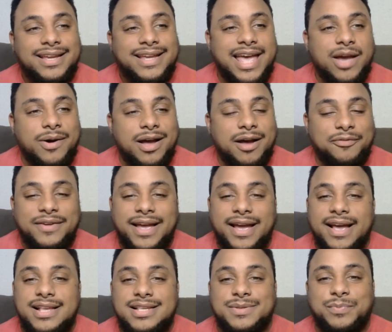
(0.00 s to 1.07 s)
KOF
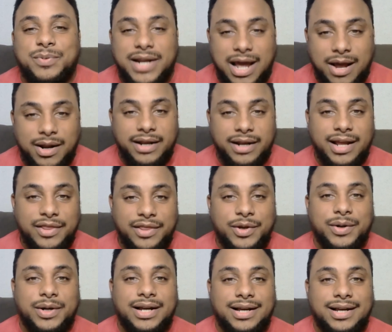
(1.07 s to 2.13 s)
has put out
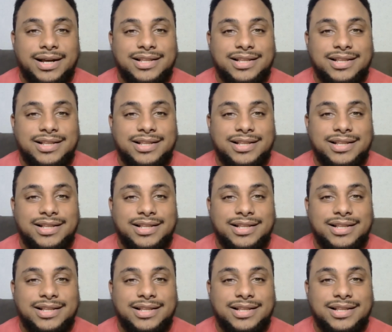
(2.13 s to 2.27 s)
another